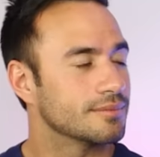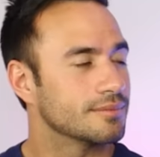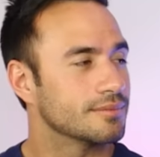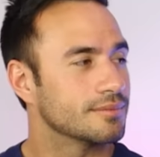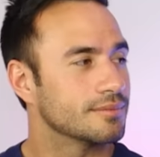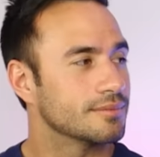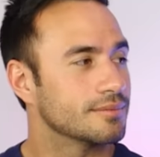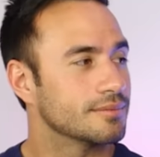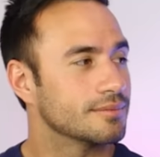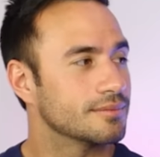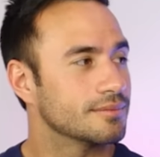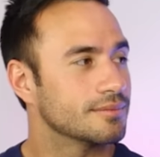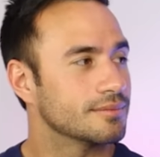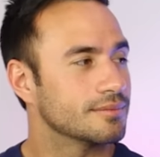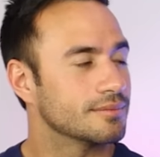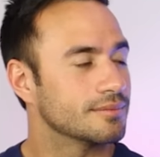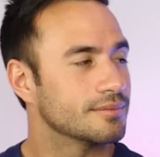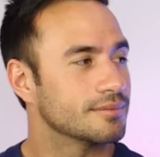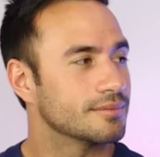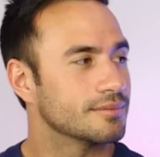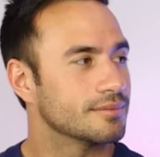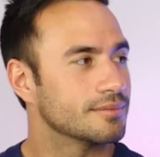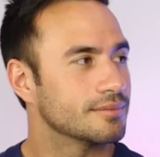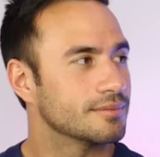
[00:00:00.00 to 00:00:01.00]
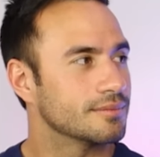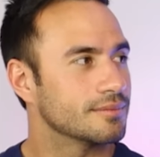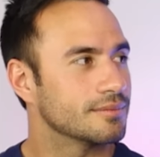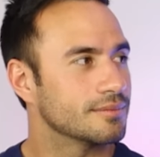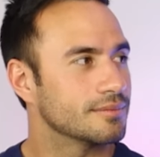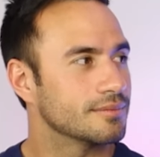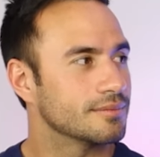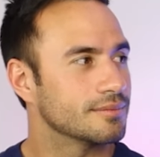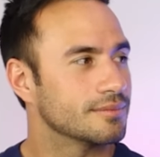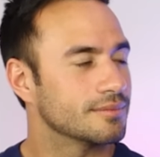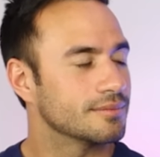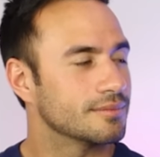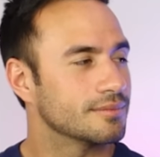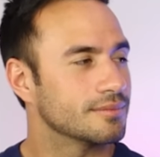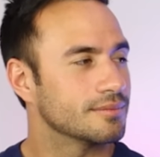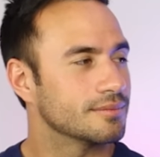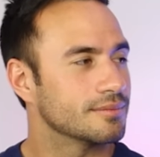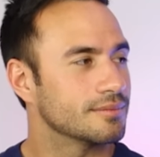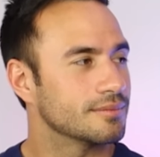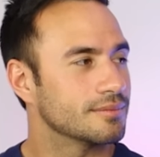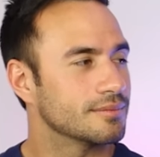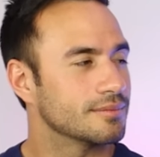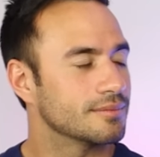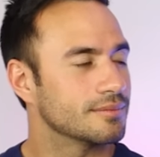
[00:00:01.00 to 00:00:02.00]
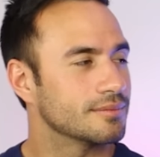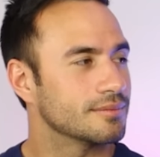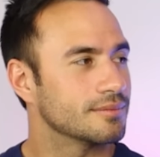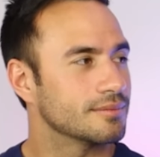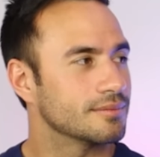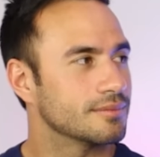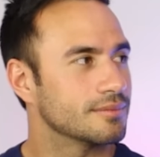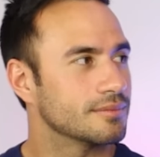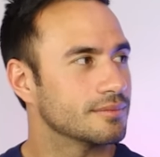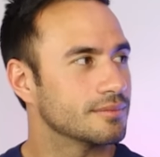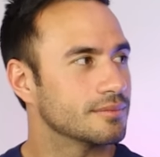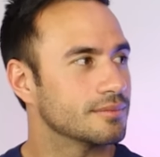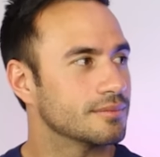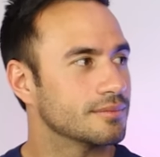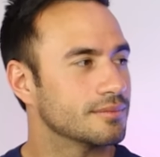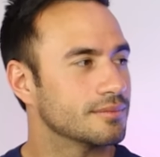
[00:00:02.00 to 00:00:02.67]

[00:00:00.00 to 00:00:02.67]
This person isn't speaking.